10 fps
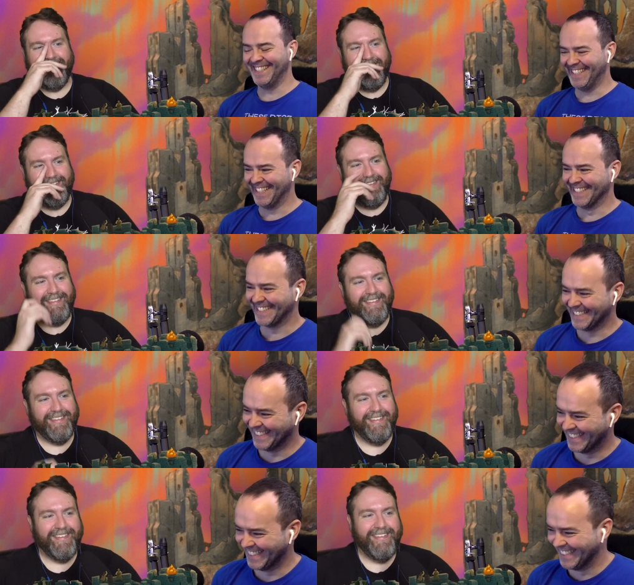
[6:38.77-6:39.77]
Speaker 1: Yes.
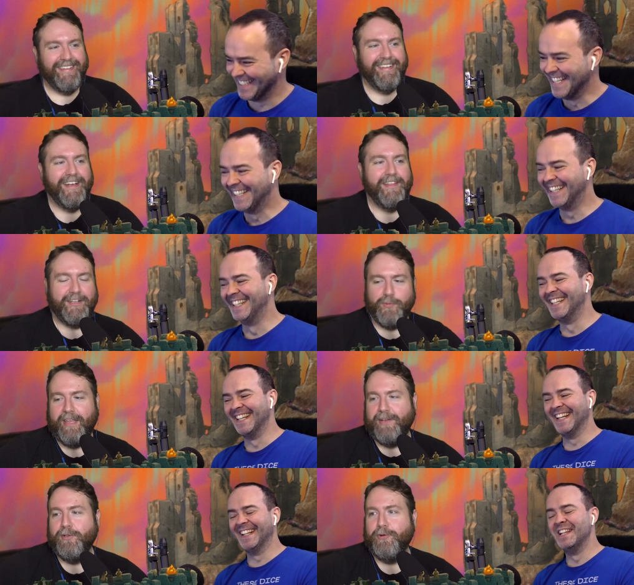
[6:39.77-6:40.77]
That's where
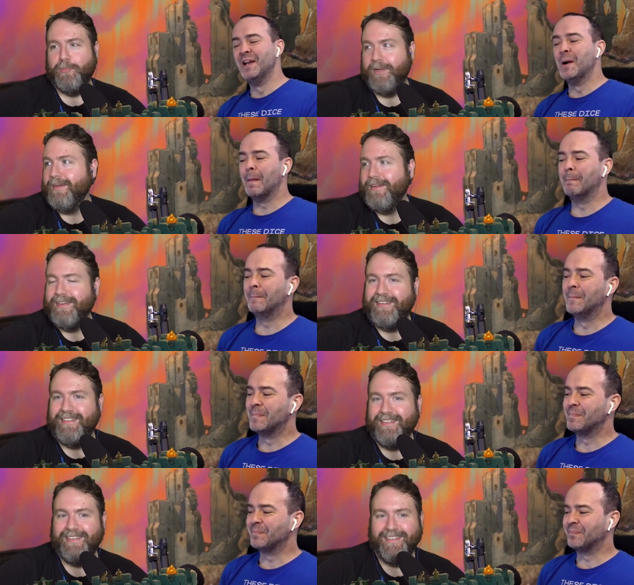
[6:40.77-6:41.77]
they gloom.
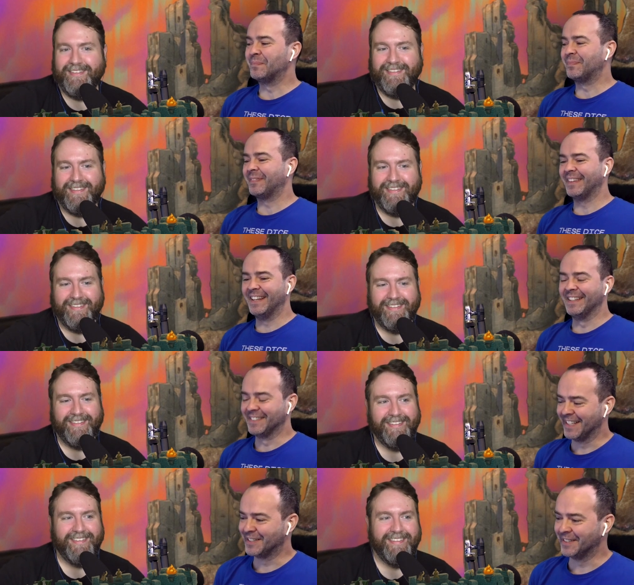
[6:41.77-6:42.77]

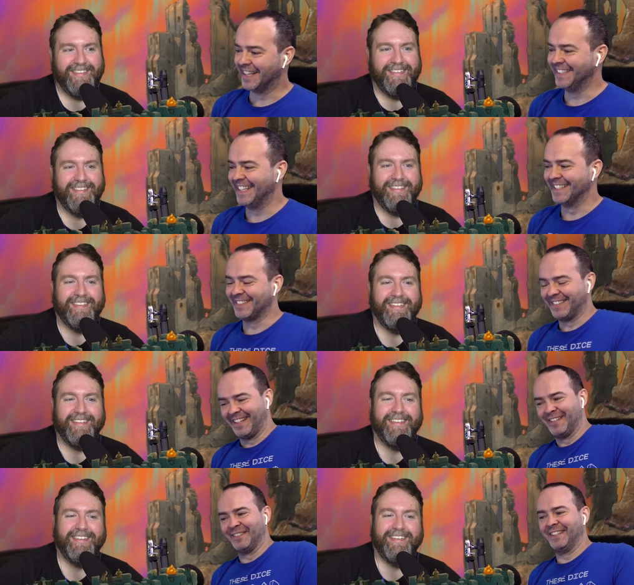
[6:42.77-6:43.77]
Yes, that's, yes,
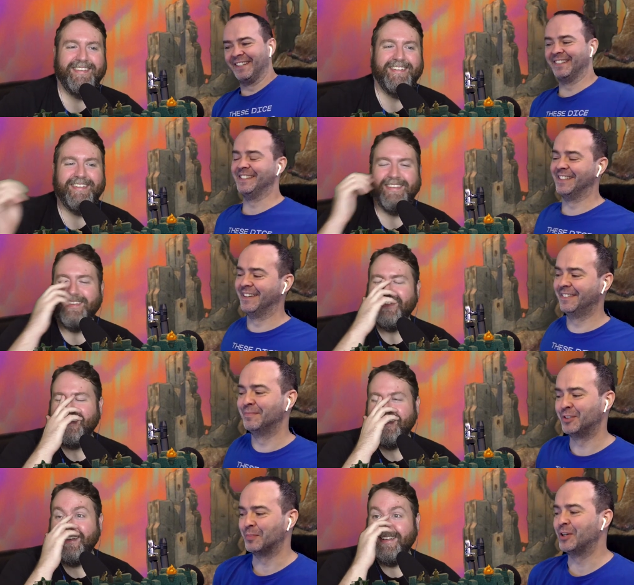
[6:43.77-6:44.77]
they're, they're, yeah.
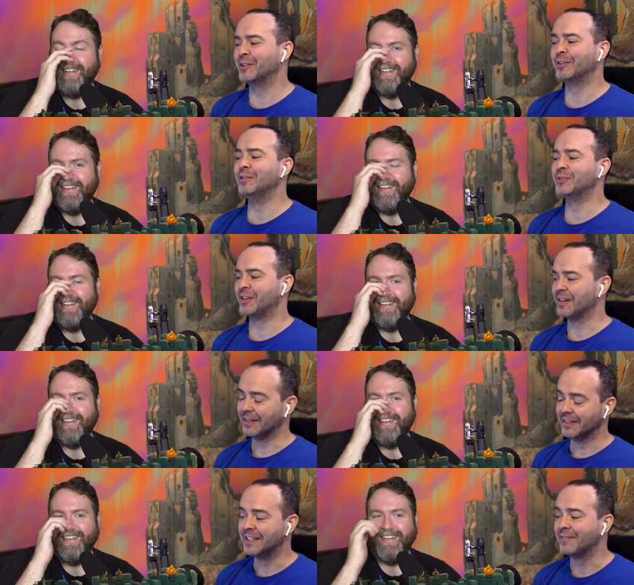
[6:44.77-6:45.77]
So bring your gloom
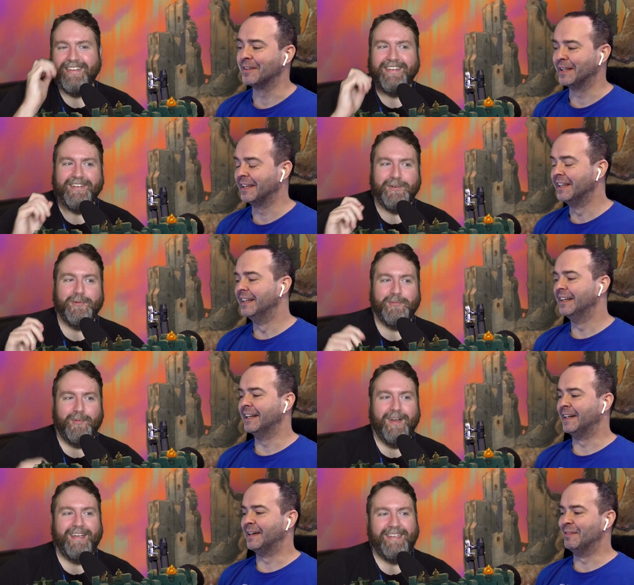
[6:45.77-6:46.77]
stalker, definitely.
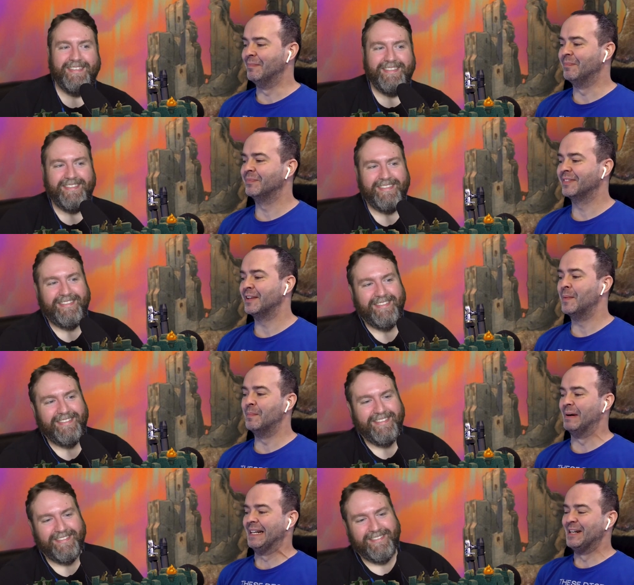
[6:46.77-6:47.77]
Right. Um,
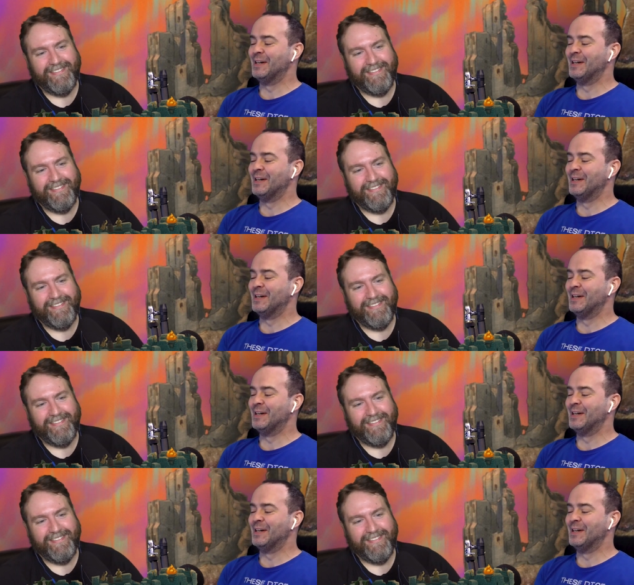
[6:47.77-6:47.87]
but,